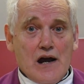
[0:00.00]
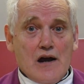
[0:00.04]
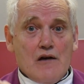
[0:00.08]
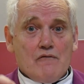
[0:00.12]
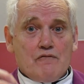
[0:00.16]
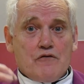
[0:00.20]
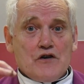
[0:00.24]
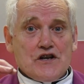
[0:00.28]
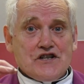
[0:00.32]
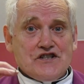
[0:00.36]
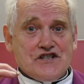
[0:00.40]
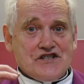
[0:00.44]

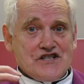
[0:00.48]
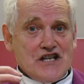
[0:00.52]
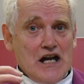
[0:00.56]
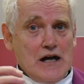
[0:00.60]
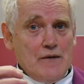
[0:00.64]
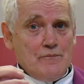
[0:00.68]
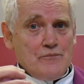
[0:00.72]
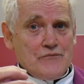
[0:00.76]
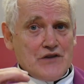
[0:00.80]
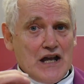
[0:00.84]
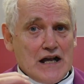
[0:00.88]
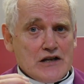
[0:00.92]
For
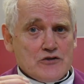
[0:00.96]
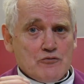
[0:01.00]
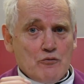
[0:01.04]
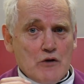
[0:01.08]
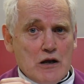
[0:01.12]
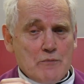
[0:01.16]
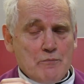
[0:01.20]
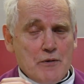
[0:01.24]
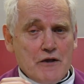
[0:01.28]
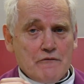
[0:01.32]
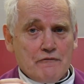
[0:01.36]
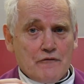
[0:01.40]
some that
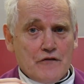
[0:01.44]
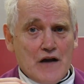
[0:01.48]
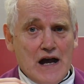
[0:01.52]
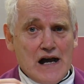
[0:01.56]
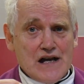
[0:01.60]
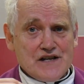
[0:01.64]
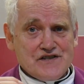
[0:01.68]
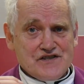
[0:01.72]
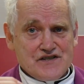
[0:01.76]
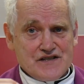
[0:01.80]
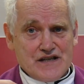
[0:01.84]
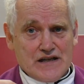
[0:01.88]
will be
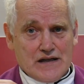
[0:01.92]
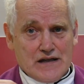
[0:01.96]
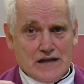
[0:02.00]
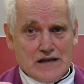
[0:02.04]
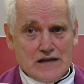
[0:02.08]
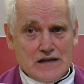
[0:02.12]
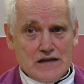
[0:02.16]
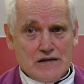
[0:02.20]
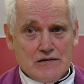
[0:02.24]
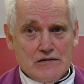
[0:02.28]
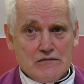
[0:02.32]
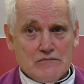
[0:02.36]
fasting.
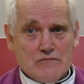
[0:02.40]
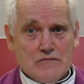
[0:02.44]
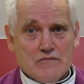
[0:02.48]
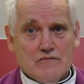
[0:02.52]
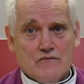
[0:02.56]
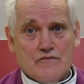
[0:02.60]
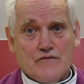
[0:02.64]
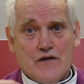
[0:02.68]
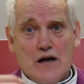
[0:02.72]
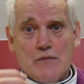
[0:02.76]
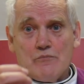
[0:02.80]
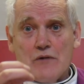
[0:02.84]

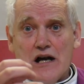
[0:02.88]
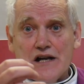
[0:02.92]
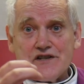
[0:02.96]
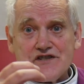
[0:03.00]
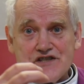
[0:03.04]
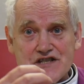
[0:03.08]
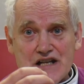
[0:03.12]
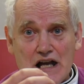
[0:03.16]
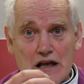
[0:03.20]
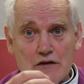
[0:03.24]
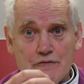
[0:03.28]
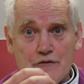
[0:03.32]
For
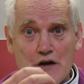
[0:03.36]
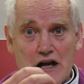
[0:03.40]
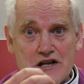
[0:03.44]
myself